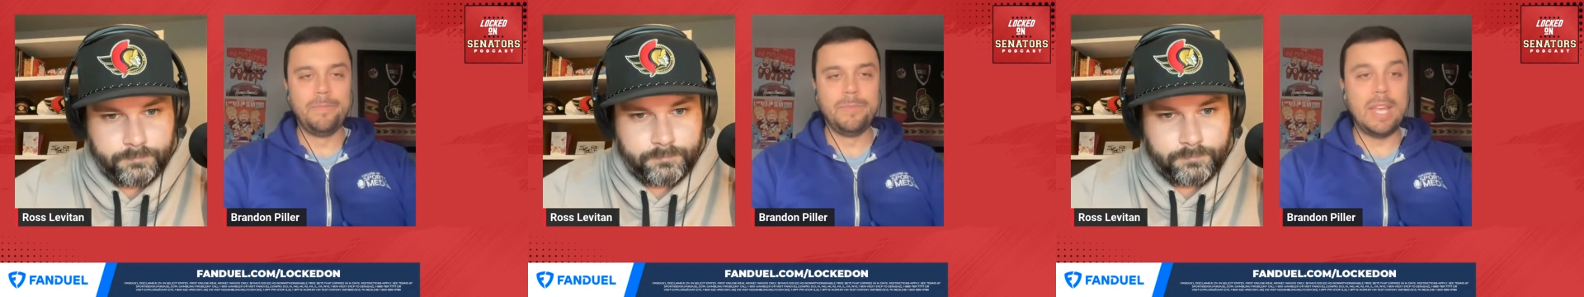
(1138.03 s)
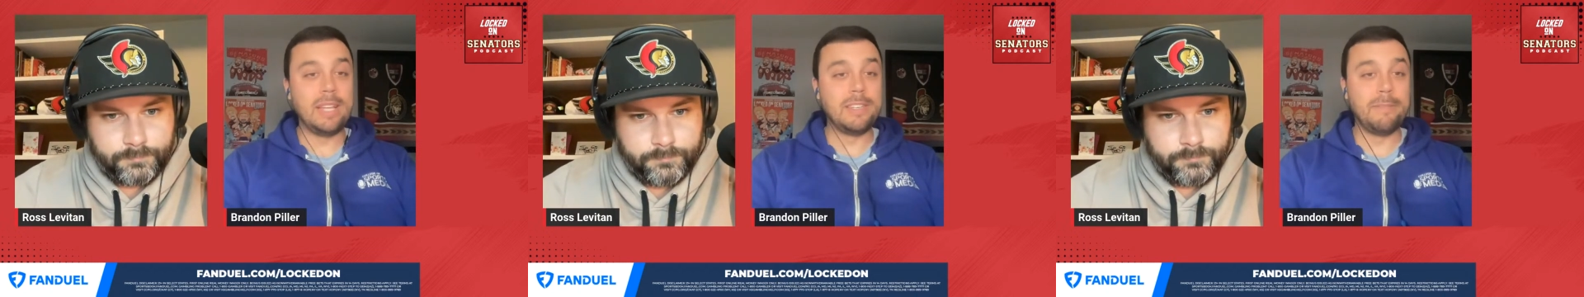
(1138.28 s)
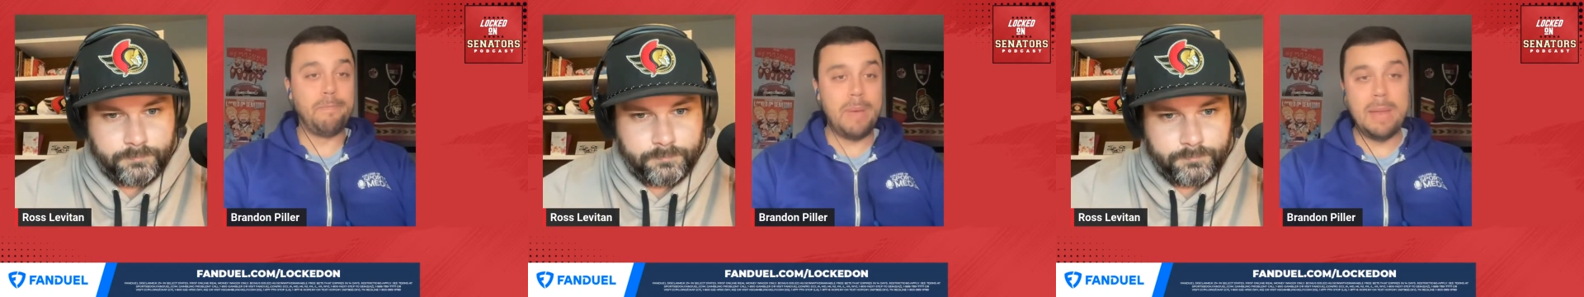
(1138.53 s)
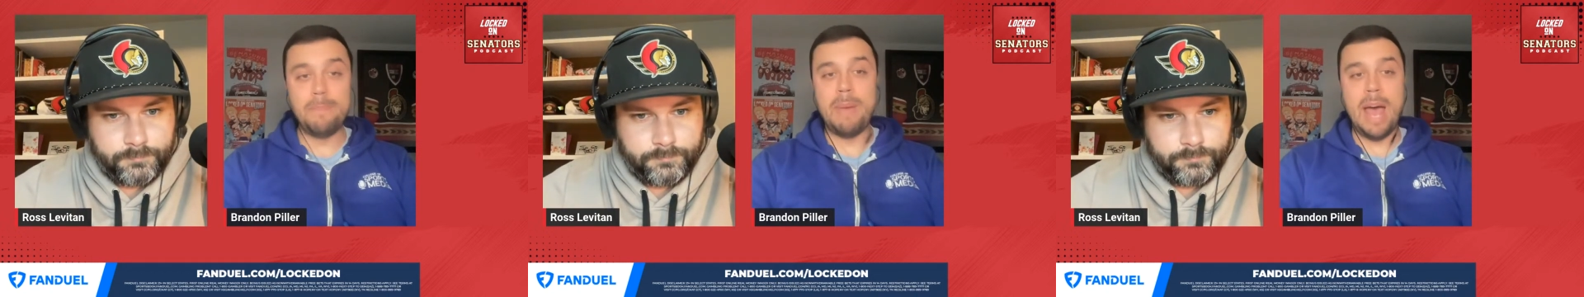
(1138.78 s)
Speaker 1: Things have
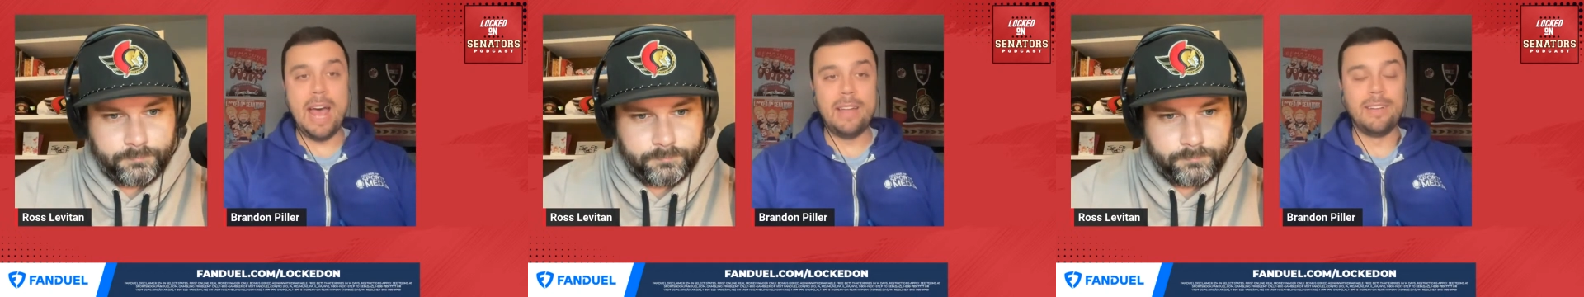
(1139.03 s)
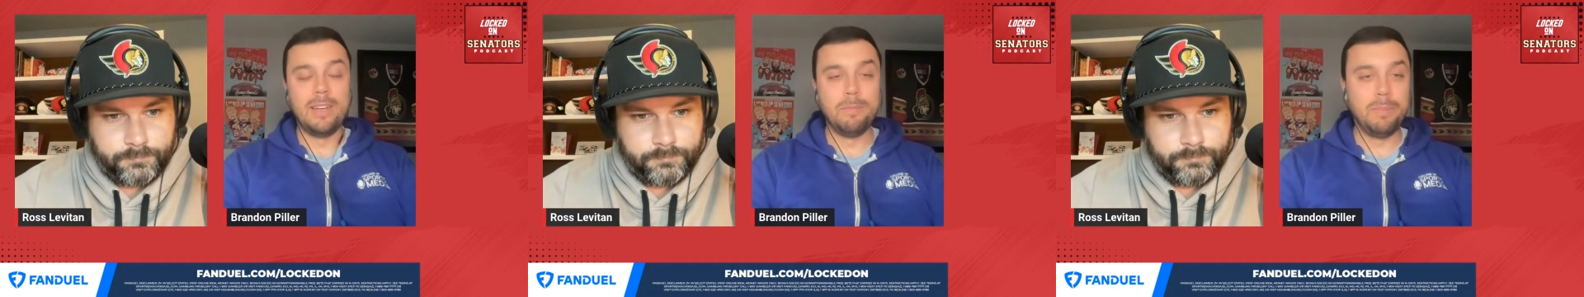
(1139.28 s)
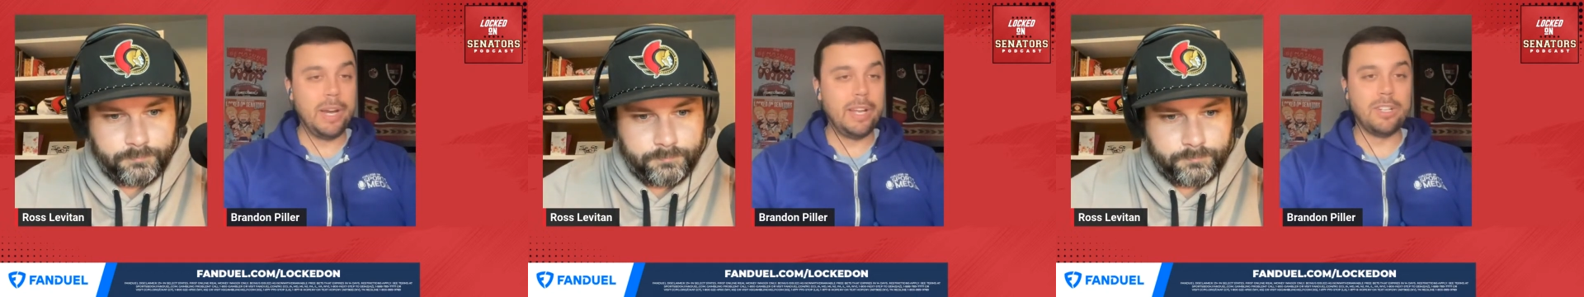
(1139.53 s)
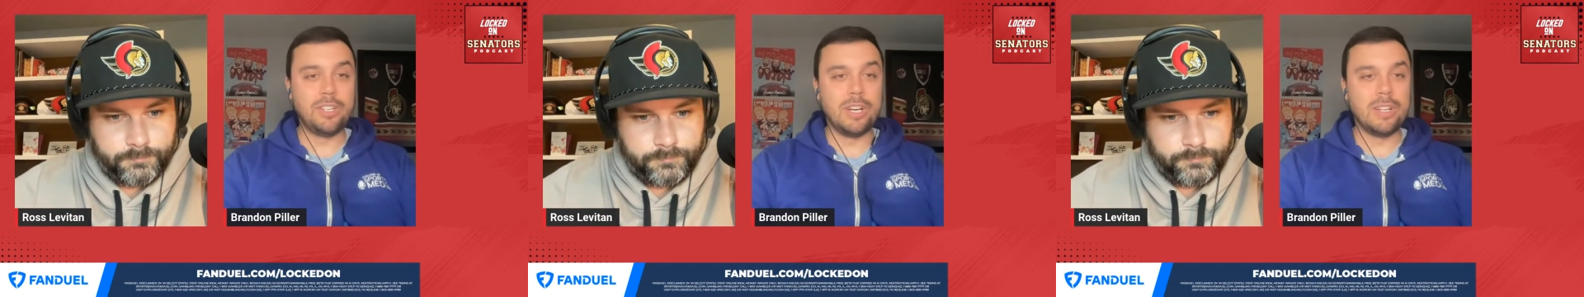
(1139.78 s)
been bad. Brady
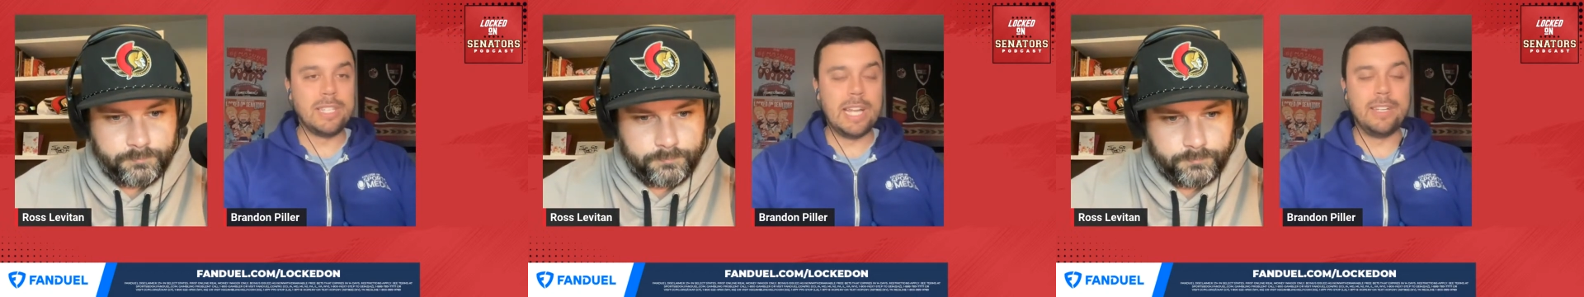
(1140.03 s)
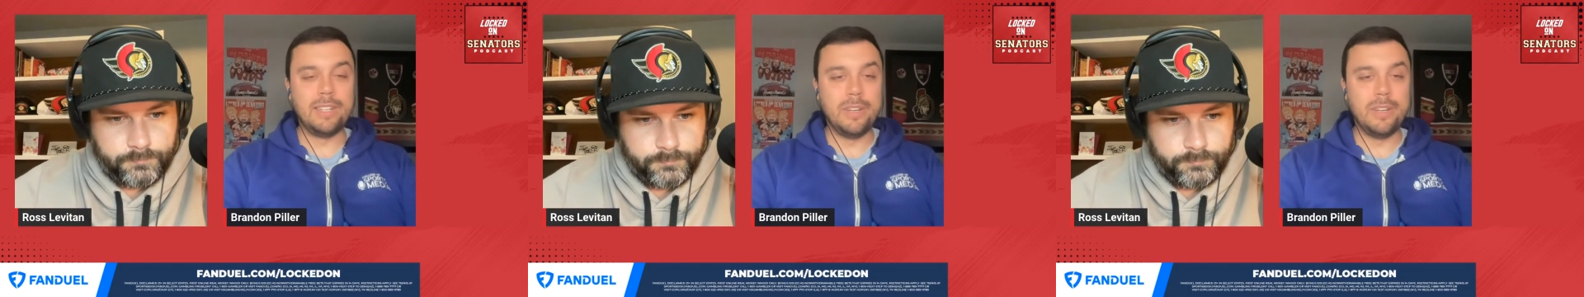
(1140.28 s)
Tkachuk has had to